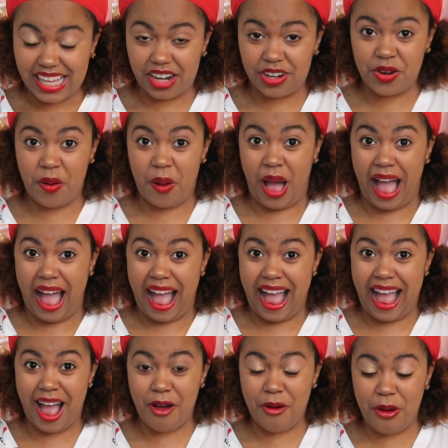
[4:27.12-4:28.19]
I don't know
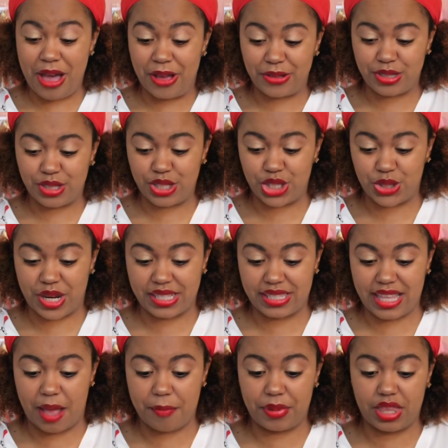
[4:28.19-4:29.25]
how else to
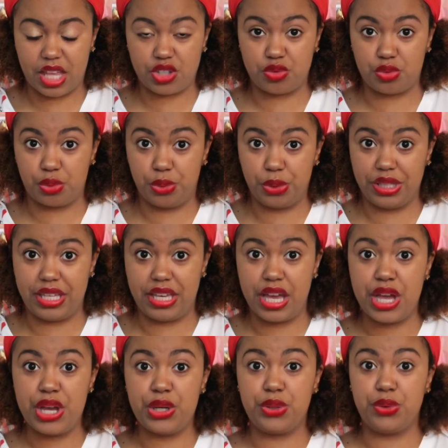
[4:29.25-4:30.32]
stress that, but that's
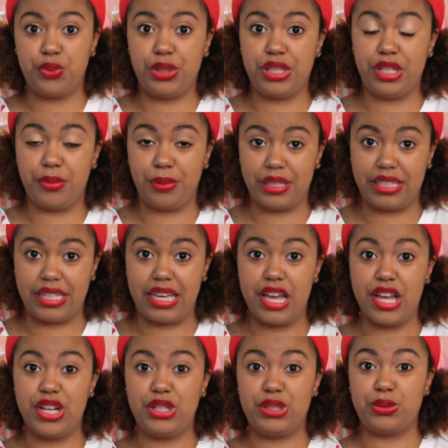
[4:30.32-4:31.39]
really, really,
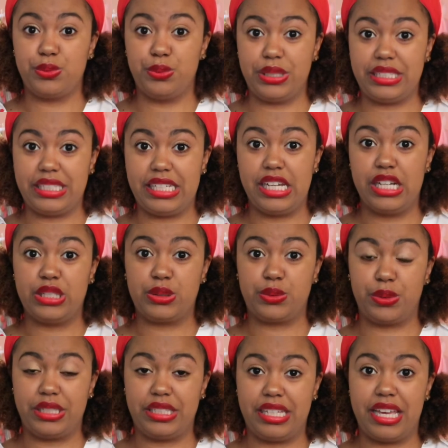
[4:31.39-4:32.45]
really, really,
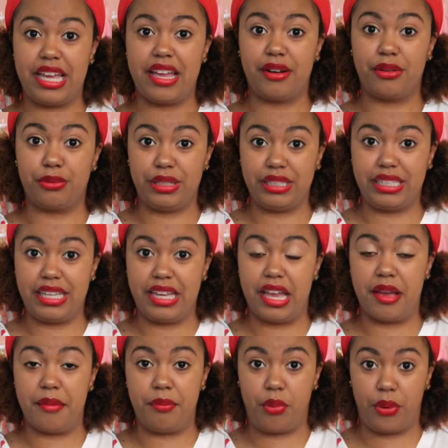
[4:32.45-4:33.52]
really,
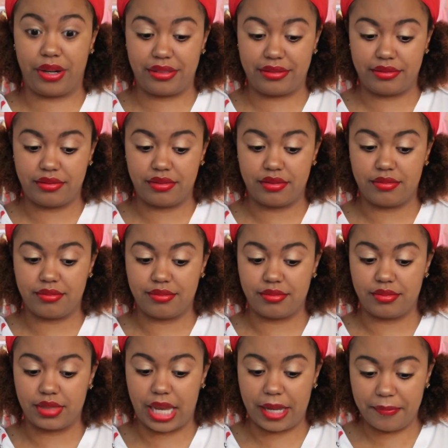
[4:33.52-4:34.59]
really important.
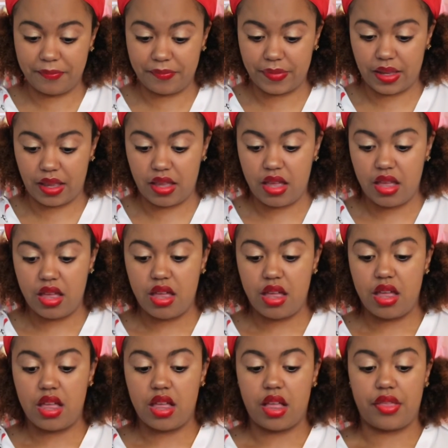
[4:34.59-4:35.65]
Okay?
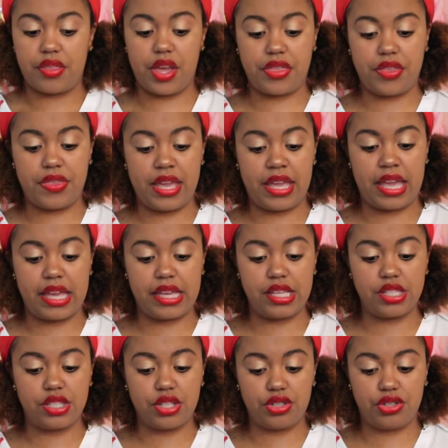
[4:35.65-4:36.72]
The other thing
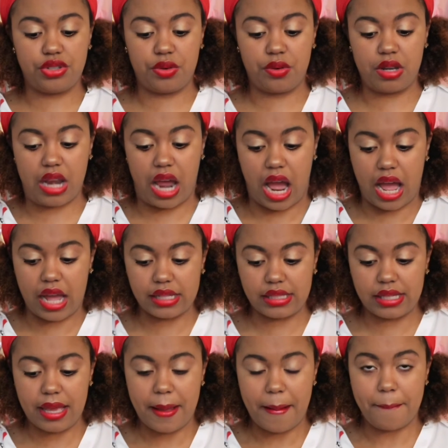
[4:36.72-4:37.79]
is, do
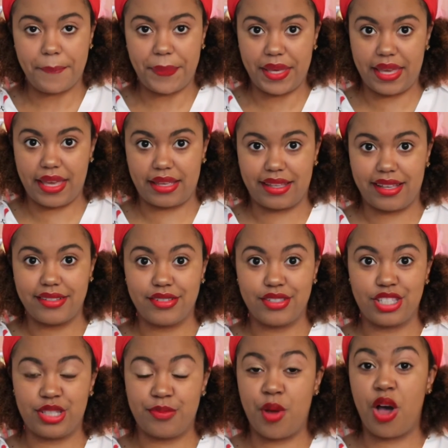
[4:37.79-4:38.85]
not pick
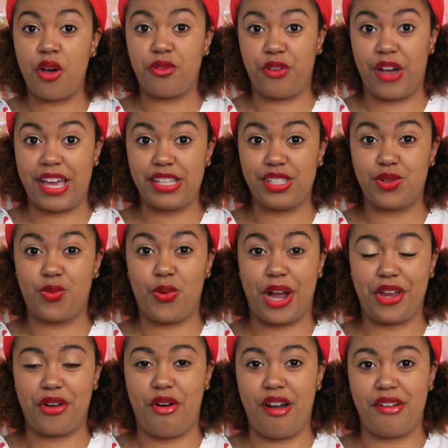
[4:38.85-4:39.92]
small fights
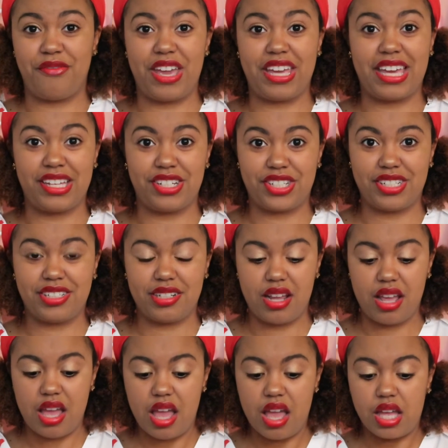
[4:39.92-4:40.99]
while you're on
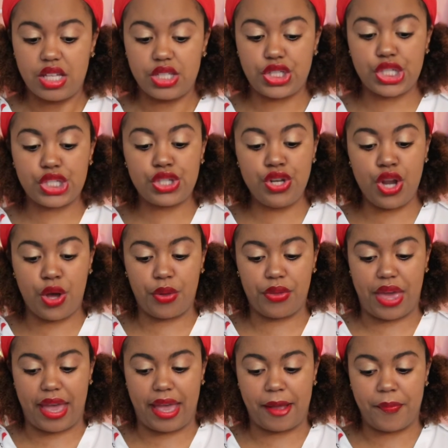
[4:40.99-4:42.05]
vacation. Just know
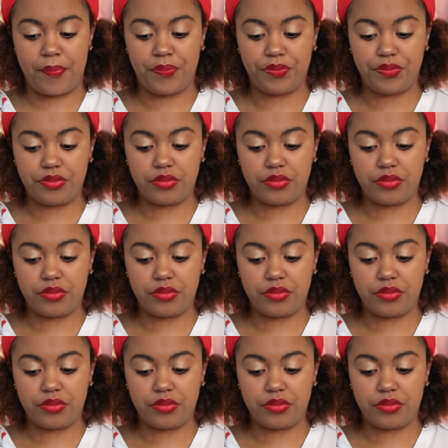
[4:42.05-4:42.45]
that